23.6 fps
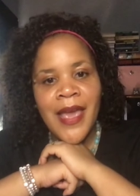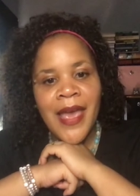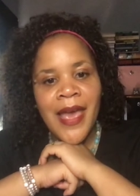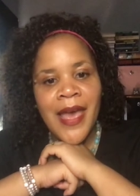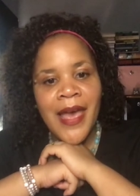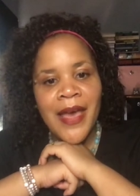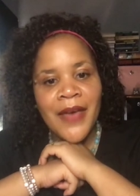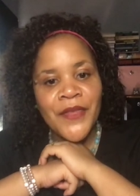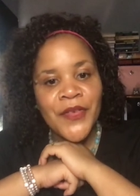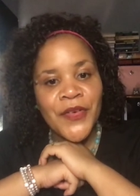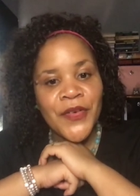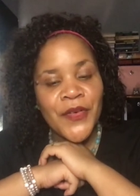
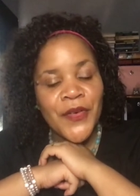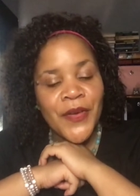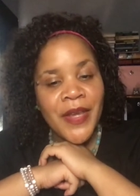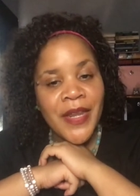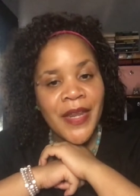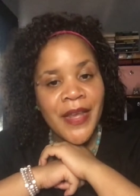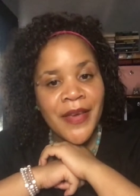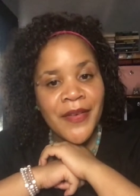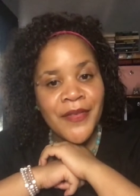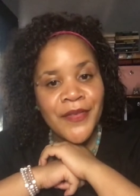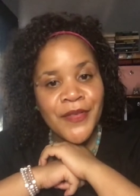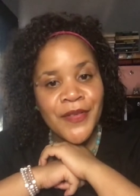Have a great
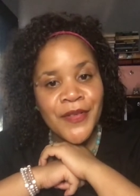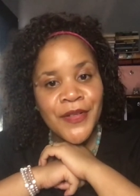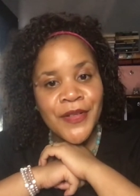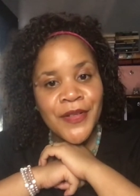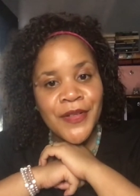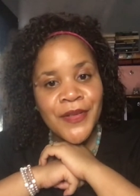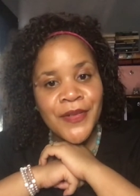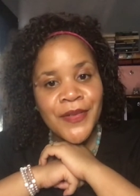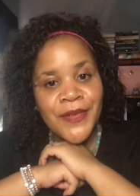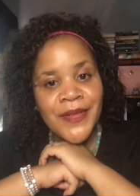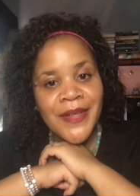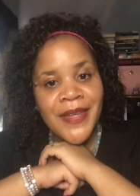
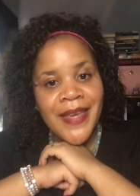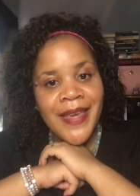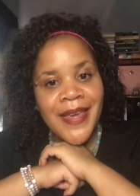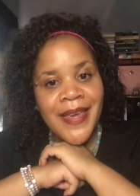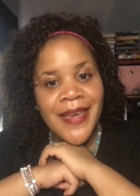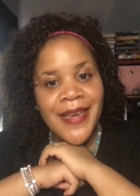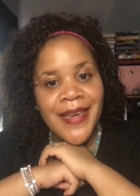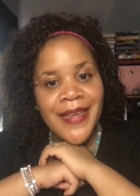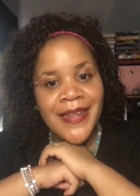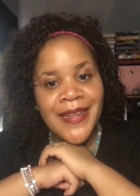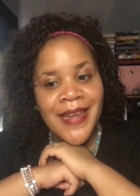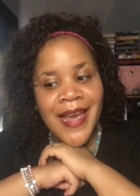afternoon,
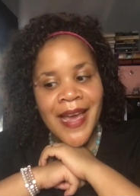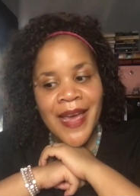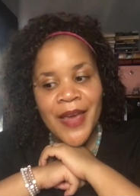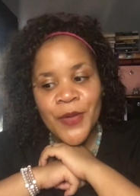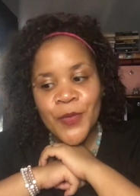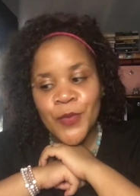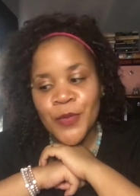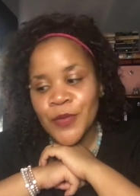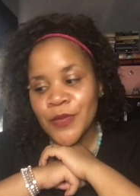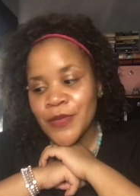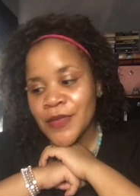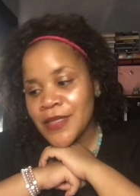and I
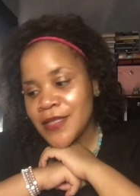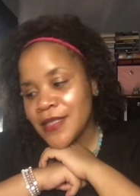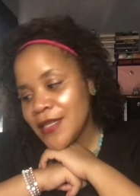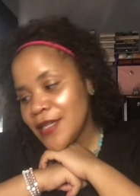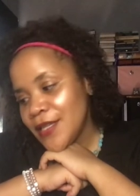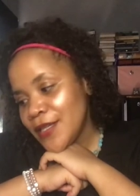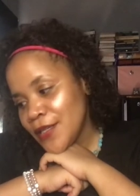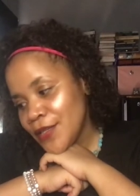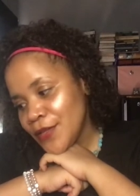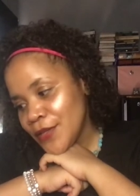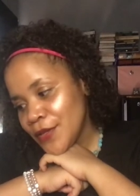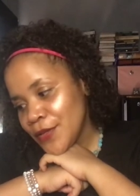will
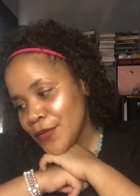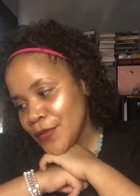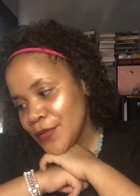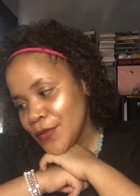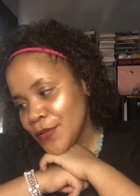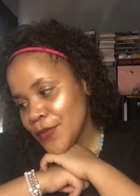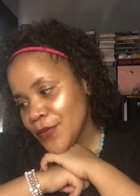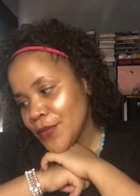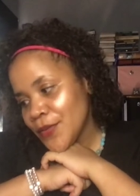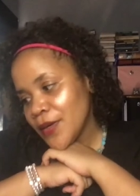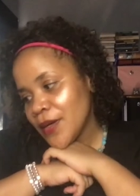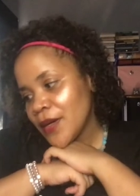see
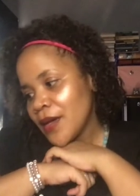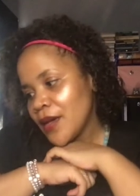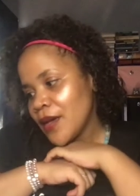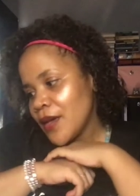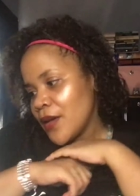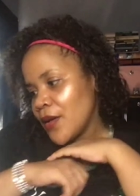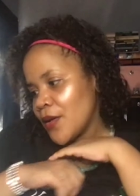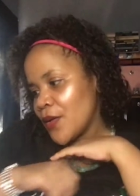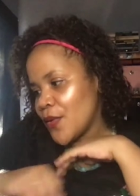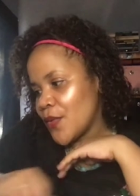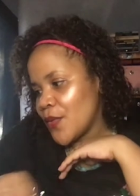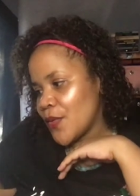you
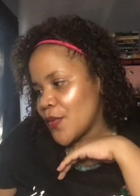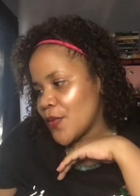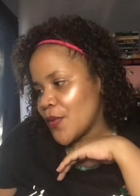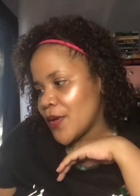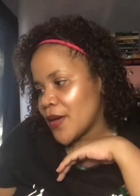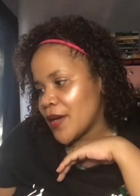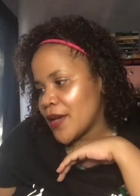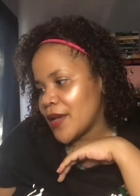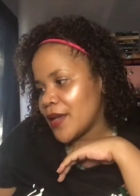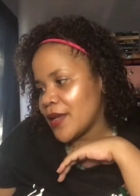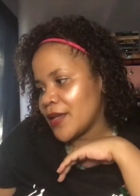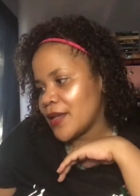on,
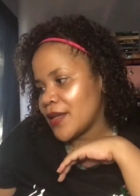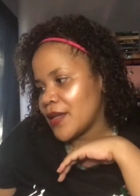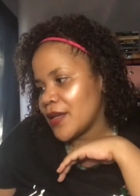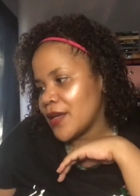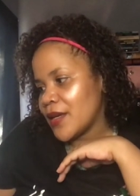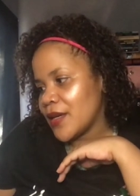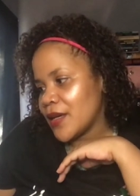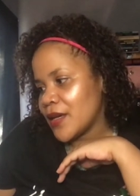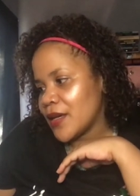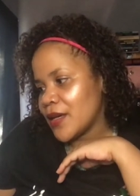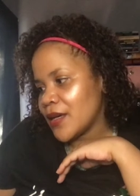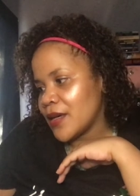
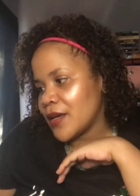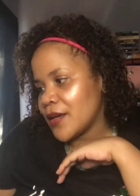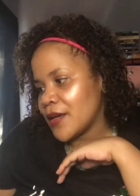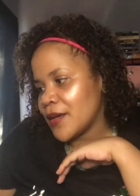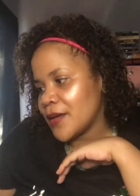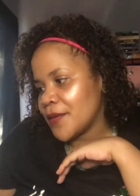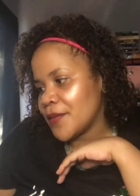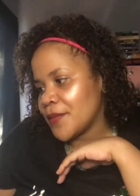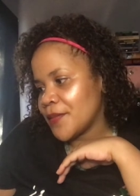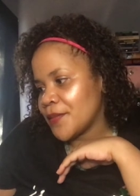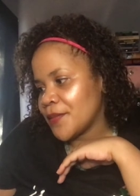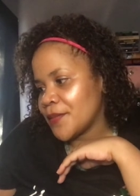
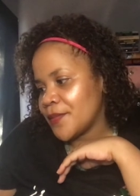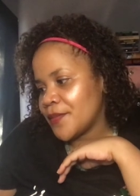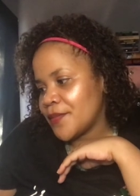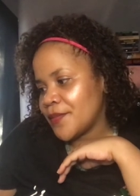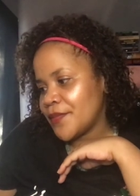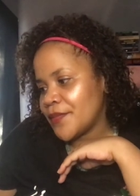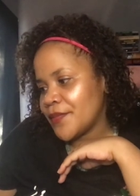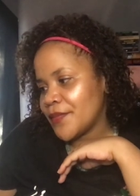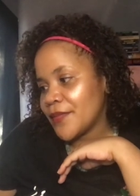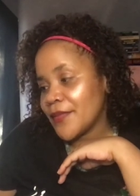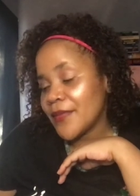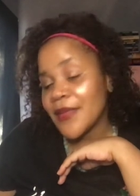um,
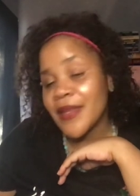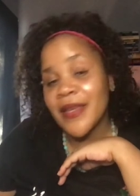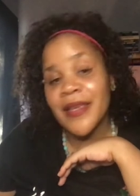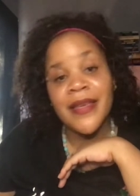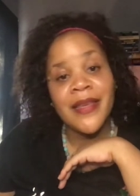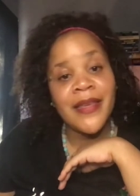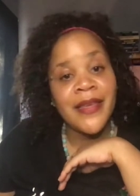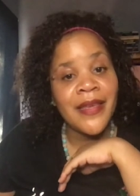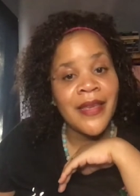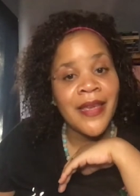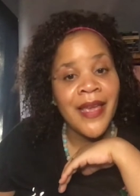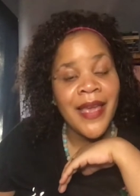
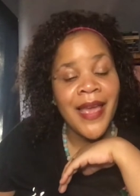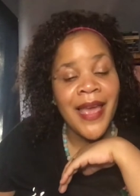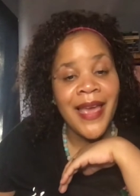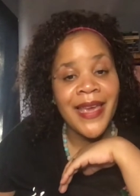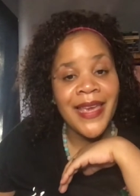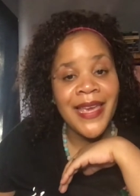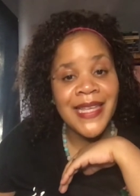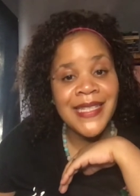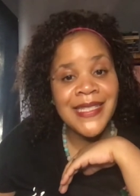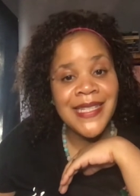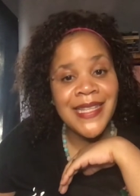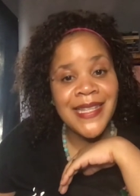I
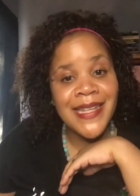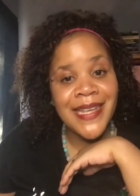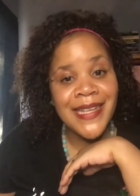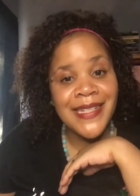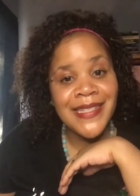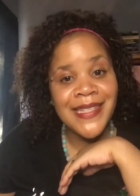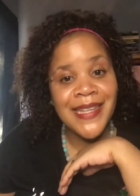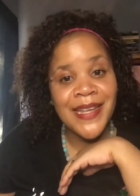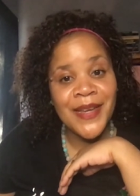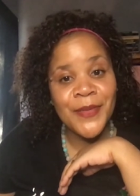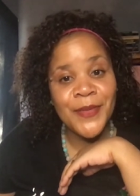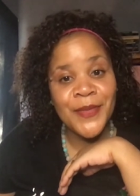guess the next
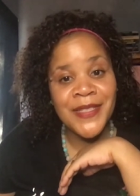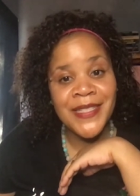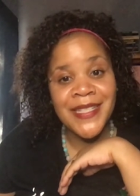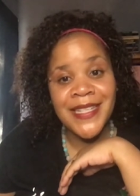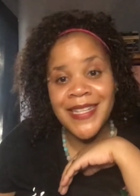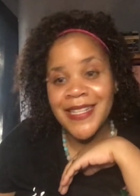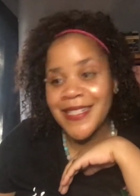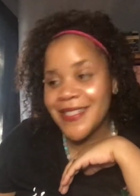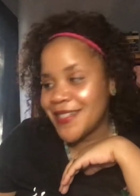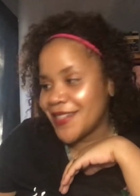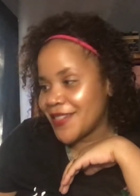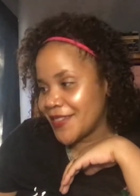time we
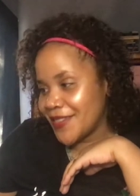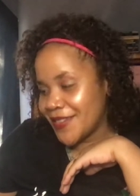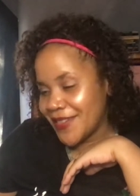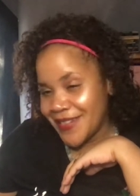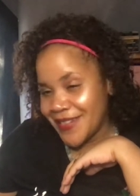see each other.